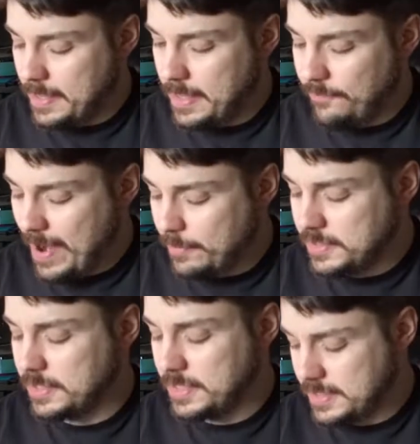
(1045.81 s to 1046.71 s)
if I
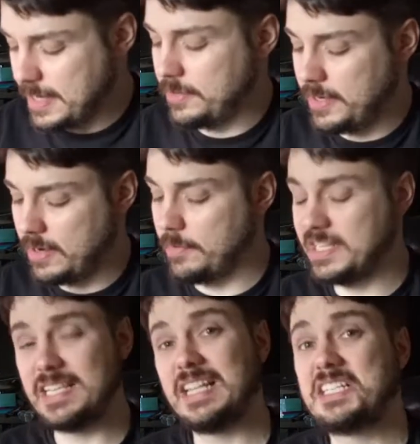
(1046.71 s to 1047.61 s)
was a designer there, I would
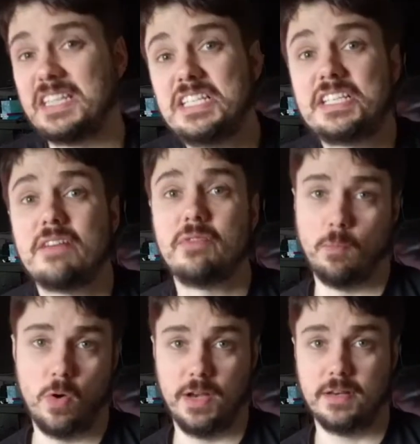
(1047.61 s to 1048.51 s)
have said, let's at least give
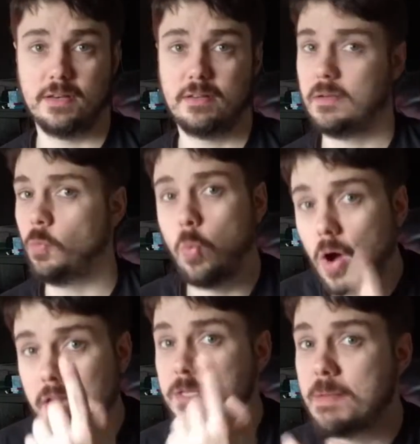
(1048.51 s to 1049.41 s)
them one.
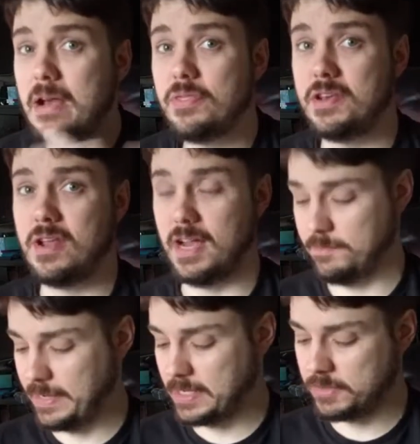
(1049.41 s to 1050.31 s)
One is better than
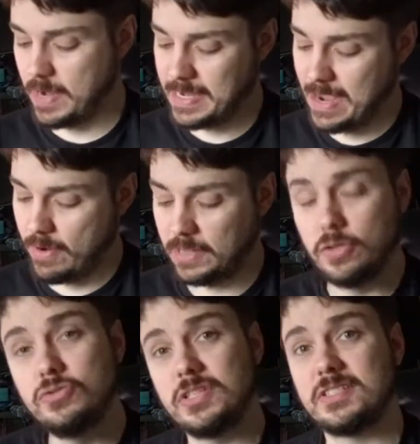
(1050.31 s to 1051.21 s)
none, because right now I
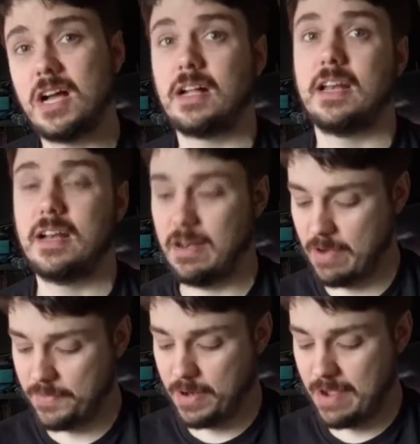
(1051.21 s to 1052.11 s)
lose a socket, and I'd
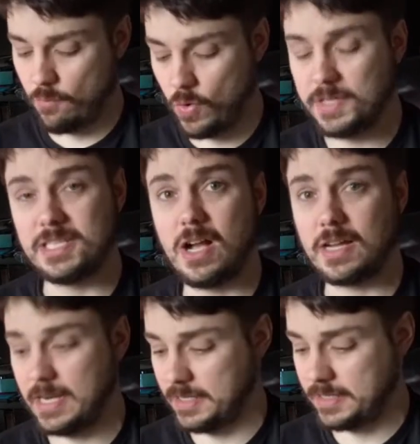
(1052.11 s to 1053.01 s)
rather have one
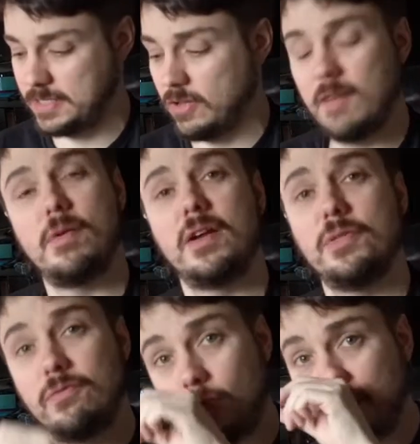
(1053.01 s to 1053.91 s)
socket and still have my
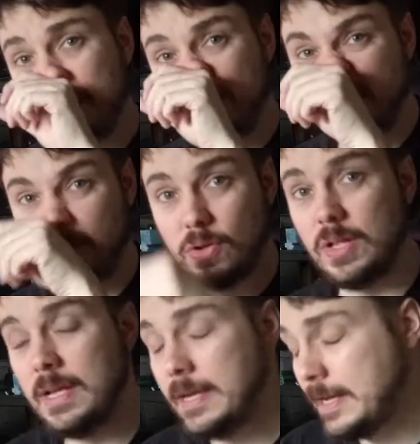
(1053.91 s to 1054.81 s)
other 4 be useful.
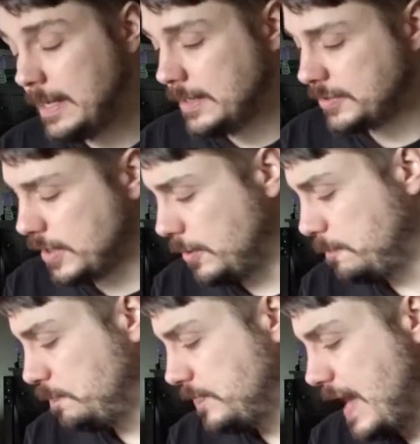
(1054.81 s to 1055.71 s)

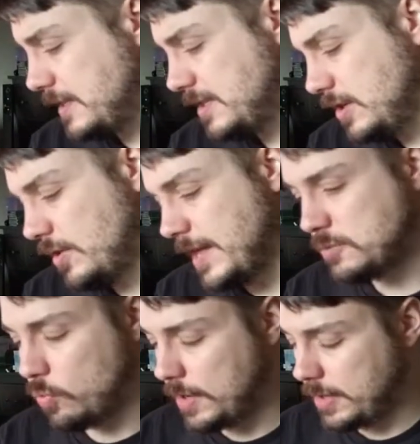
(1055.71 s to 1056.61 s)
So that's, you know,
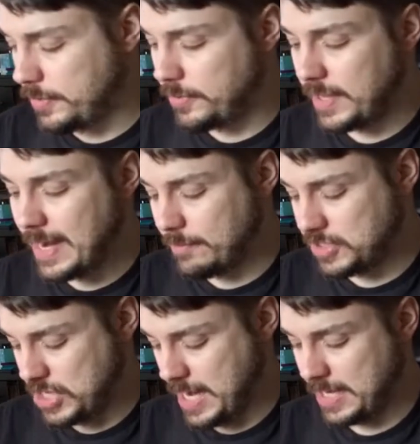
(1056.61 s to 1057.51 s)
that's one other thing I
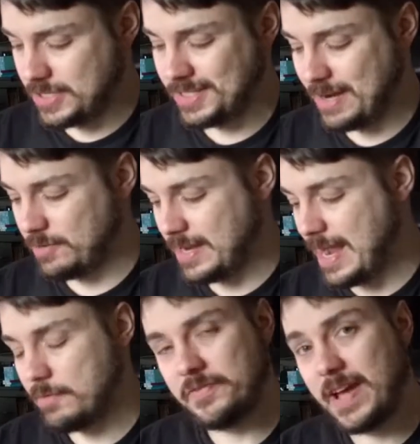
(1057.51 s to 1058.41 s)
would change, is I would
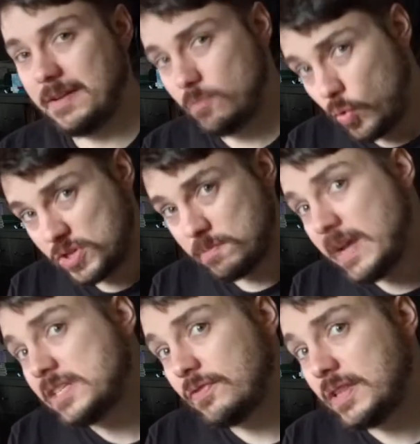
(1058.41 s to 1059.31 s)
have added more
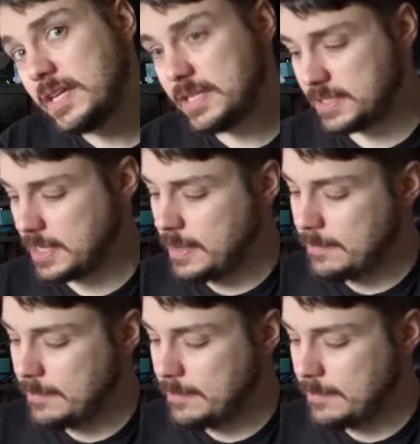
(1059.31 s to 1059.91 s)
space for these.